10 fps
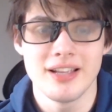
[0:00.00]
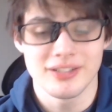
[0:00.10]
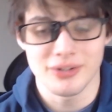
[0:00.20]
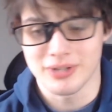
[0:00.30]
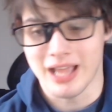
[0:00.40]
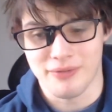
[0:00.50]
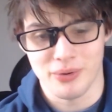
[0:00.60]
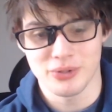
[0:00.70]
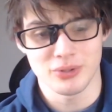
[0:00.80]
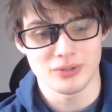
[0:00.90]
So to
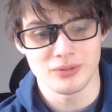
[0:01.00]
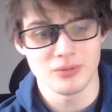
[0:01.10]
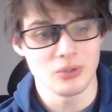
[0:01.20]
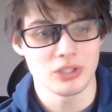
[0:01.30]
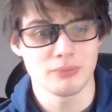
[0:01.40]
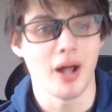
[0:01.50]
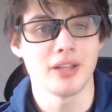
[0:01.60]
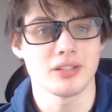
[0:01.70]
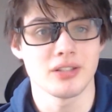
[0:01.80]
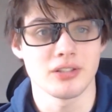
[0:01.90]
everyone who's
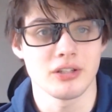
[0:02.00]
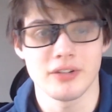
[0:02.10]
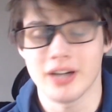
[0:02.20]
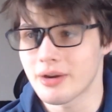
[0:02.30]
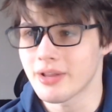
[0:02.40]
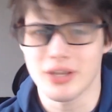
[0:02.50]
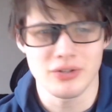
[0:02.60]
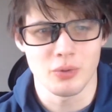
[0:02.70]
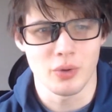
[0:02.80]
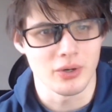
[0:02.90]
sponsored the server, I don't like
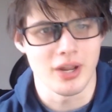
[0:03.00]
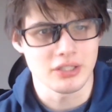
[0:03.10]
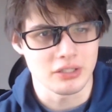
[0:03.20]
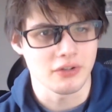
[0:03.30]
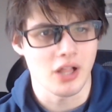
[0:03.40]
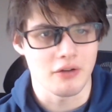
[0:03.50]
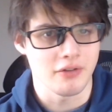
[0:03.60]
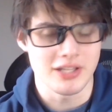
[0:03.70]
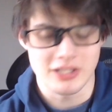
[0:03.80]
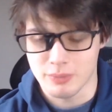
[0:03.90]
using the word donation for a lot of
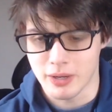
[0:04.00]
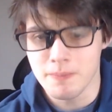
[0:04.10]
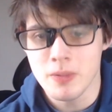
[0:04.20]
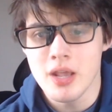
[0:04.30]
reasons, but